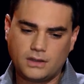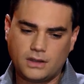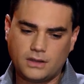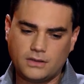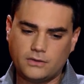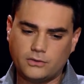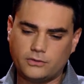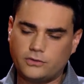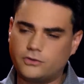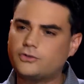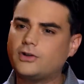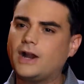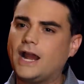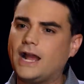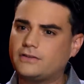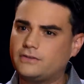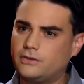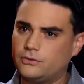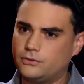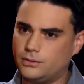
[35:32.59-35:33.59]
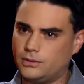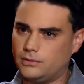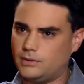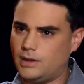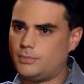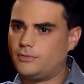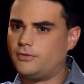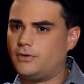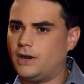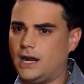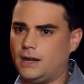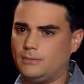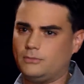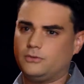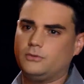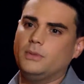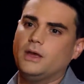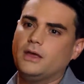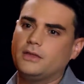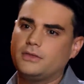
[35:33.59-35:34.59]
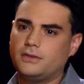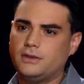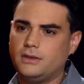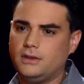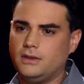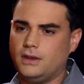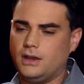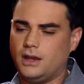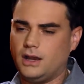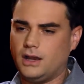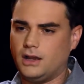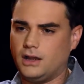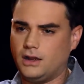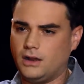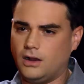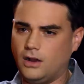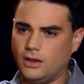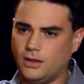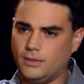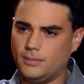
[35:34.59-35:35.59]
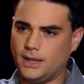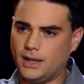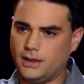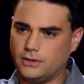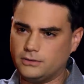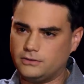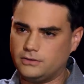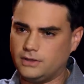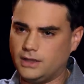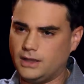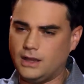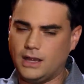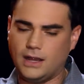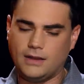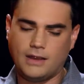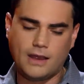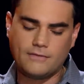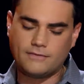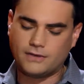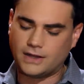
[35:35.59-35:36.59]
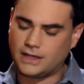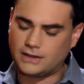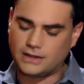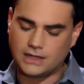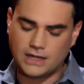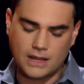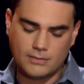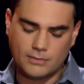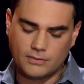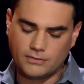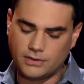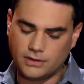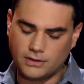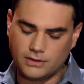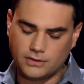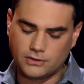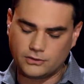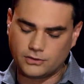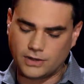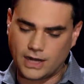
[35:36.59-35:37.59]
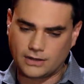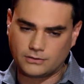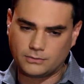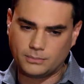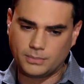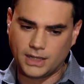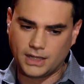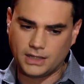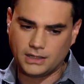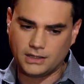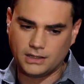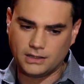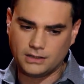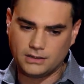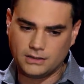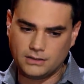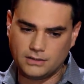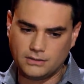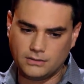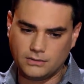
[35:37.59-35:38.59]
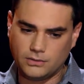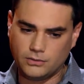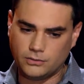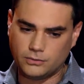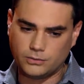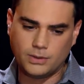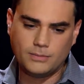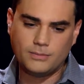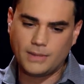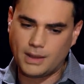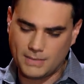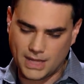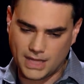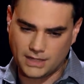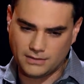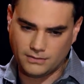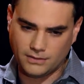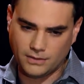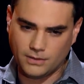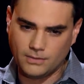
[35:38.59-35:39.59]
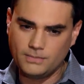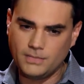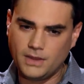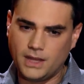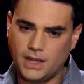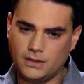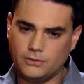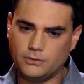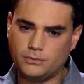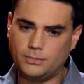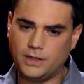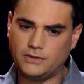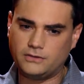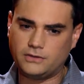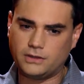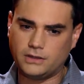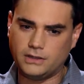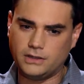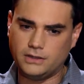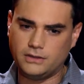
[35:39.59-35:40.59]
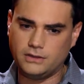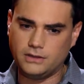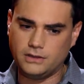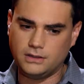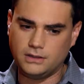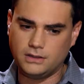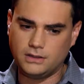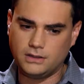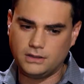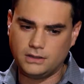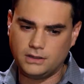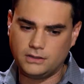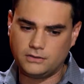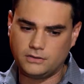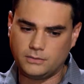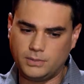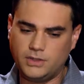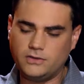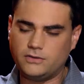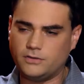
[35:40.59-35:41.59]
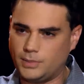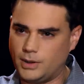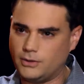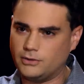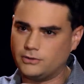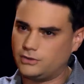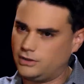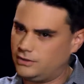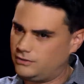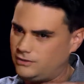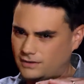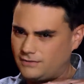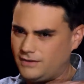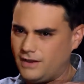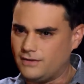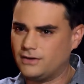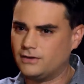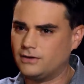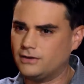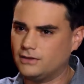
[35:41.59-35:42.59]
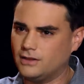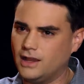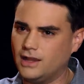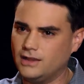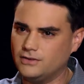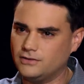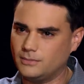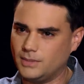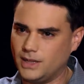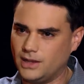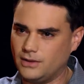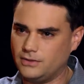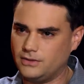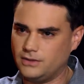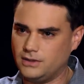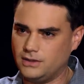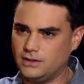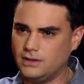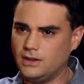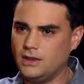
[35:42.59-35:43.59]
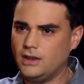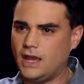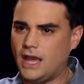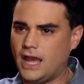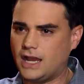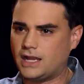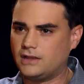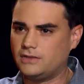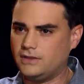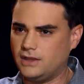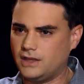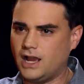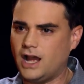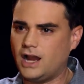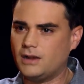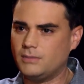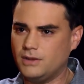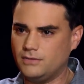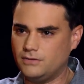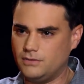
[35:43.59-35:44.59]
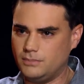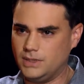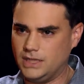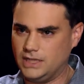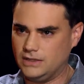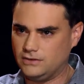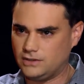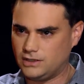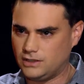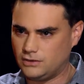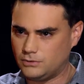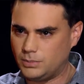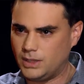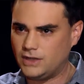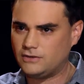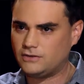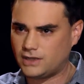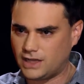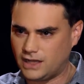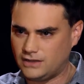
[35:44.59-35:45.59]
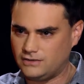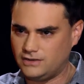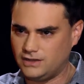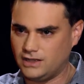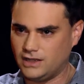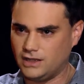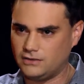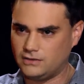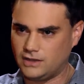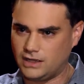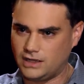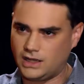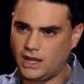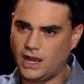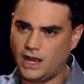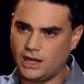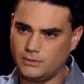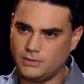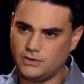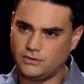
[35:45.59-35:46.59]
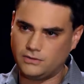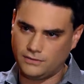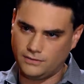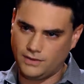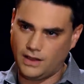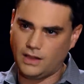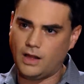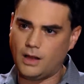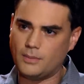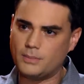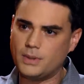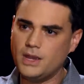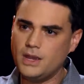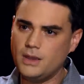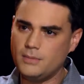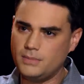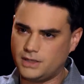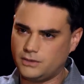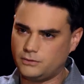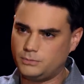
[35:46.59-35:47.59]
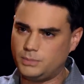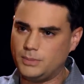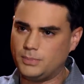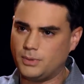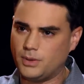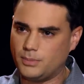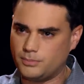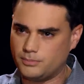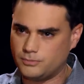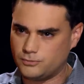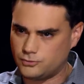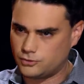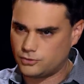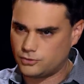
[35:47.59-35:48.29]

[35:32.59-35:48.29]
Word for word: there was a tract that was written right before Adam Smith Uh, all about, I, I forget the name of the, the tract, by, uh, it was written by Mandeville, and it was basically the, it's a piece of poetry, it's like five hundred lines about the, the economy of the bees. And his basic idea is that economies develop because people